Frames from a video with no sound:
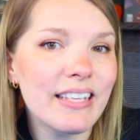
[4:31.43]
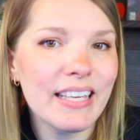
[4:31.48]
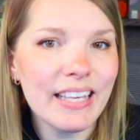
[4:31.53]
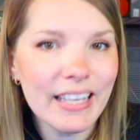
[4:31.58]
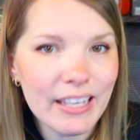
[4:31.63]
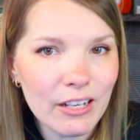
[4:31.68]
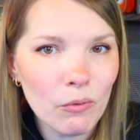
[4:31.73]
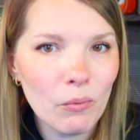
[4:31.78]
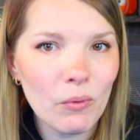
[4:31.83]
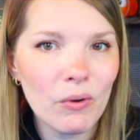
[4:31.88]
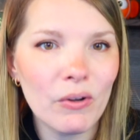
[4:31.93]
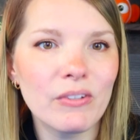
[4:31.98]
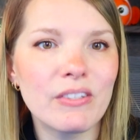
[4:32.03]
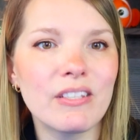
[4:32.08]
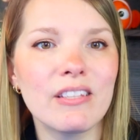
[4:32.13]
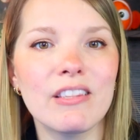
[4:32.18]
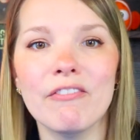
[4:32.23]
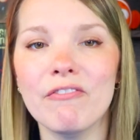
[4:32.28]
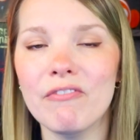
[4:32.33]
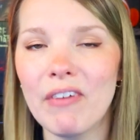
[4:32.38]
equal
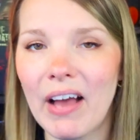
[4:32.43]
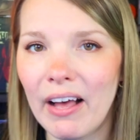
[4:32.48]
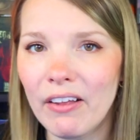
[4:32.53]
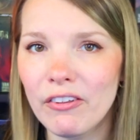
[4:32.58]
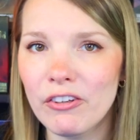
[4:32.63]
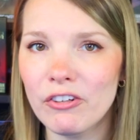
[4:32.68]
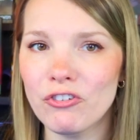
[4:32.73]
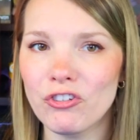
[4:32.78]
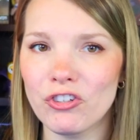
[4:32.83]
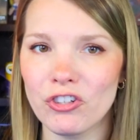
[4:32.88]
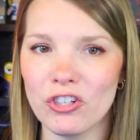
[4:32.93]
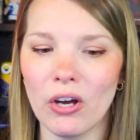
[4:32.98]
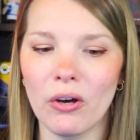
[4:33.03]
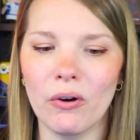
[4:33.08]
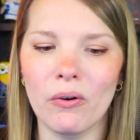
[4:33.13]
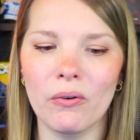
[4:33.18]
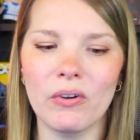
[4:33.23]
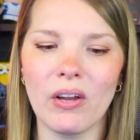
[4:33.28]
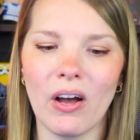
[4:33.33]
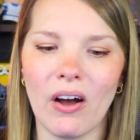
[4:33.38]
to the value
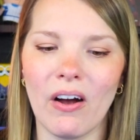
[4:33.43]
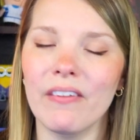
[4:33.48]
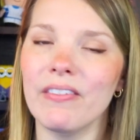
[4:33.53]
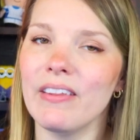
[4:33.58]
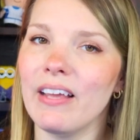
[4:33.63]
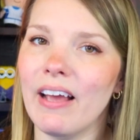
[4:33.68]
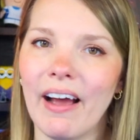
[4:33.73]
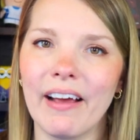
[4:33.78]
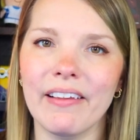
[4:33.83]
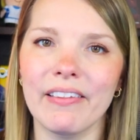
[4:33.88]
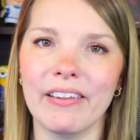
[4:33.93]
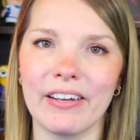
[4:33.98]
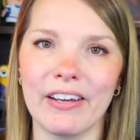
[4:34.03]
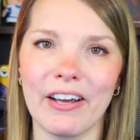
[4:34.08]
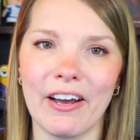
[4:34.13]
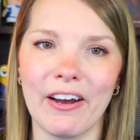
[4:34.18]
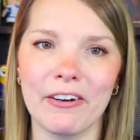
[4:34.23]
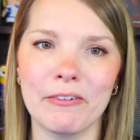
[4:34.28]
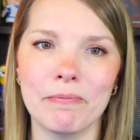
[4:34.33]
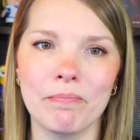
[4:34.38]
shown on the island
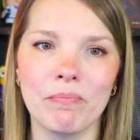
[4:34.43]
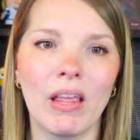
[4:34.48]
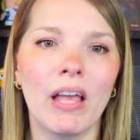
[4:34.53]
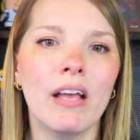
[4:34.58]
card.